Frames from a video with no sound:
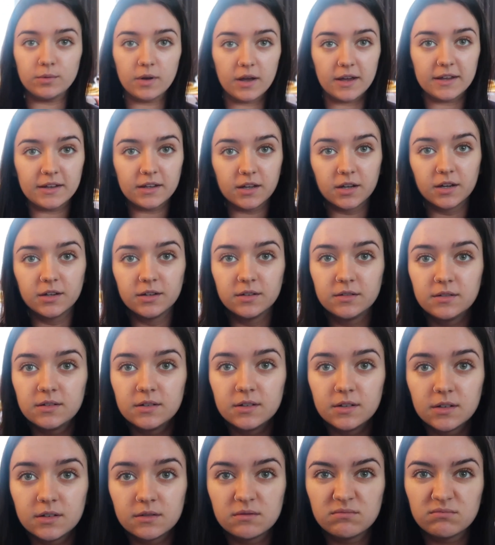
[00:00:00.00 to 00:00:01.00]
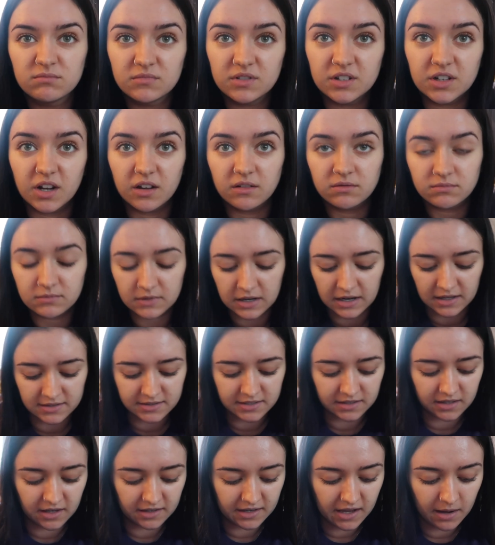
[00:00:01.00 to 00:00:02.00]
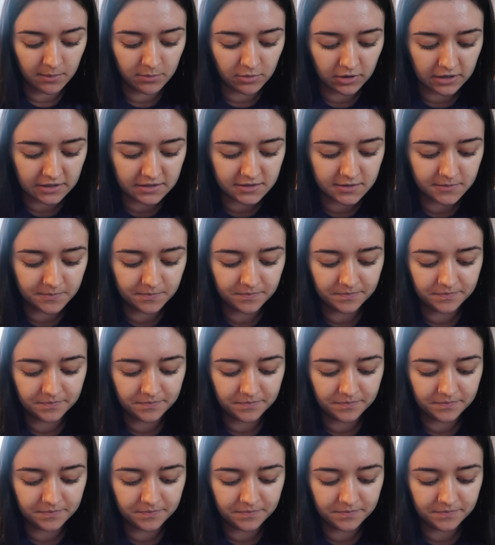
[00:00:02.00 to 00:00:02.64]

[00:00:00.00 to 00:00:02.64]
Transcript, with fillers: like, you know, classic like Cadbury's.